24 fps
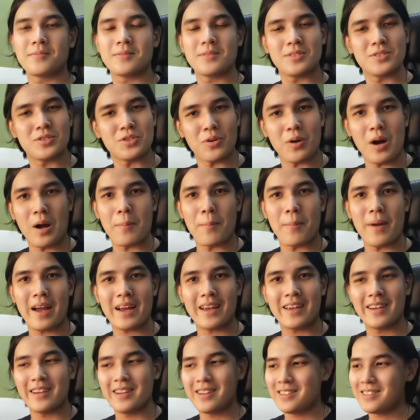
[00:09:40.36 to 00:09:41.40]
So I'm back
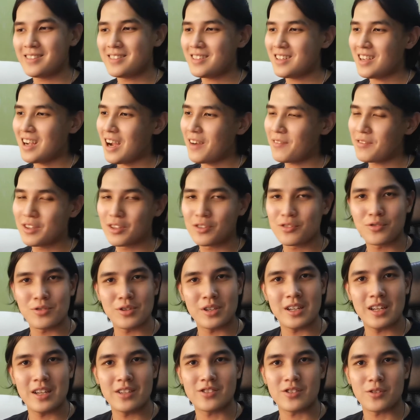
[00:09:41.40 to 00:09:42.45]
here after 3
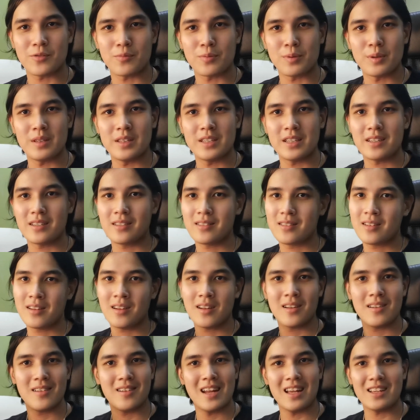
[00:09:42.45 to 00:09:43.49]
days of printing.
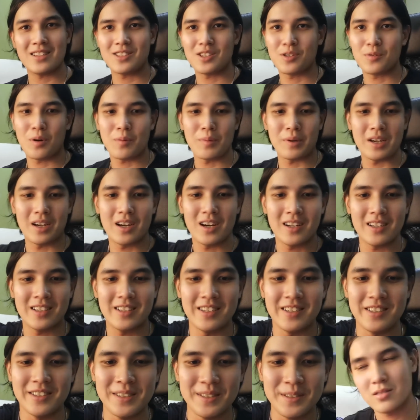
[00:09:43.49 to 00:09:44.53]
Let's see what we got
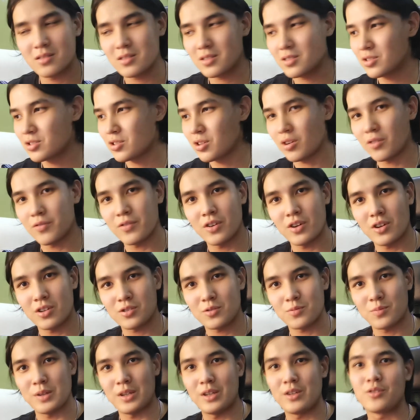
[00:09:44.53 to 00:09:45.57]
here. So of course
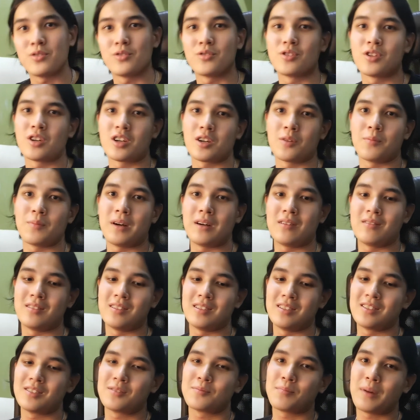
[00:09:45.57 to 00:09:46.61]
we need to talk about
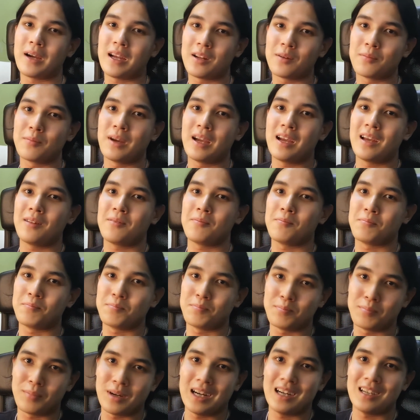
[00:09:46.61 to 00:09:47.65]
this SpiderMan
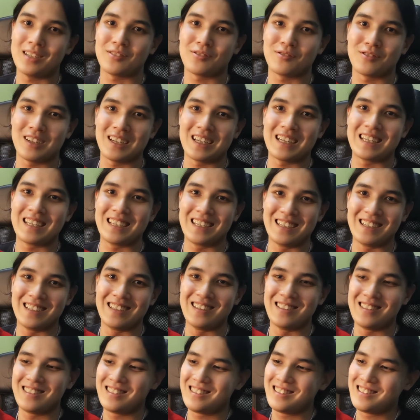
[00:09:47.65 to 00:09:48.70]
bust right here.
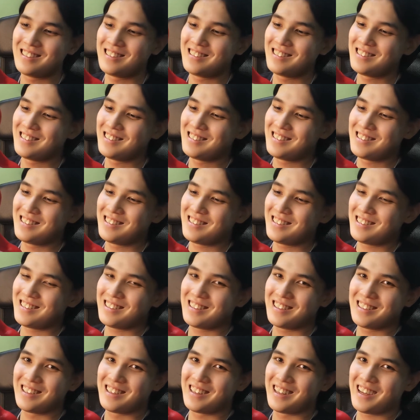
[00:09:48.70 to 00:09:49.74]

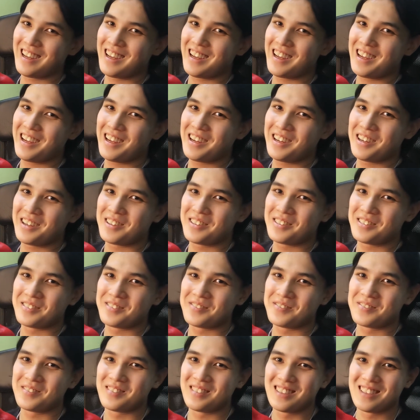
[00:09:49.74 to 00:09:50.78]

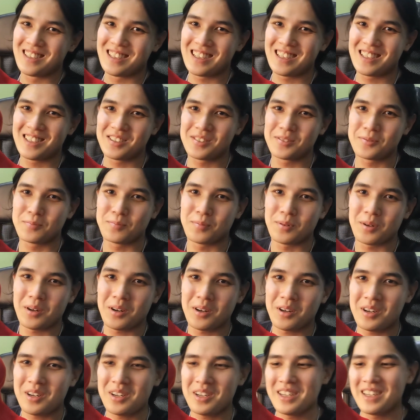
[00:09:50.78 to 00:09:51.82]
Damn, look at this
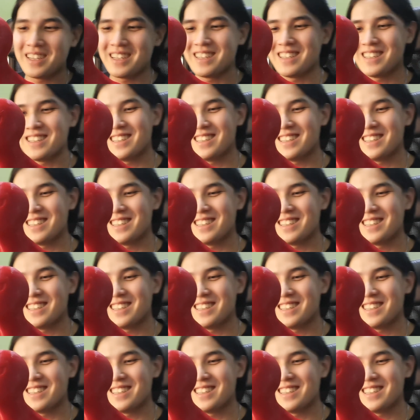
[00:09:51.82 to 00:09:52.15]
boy.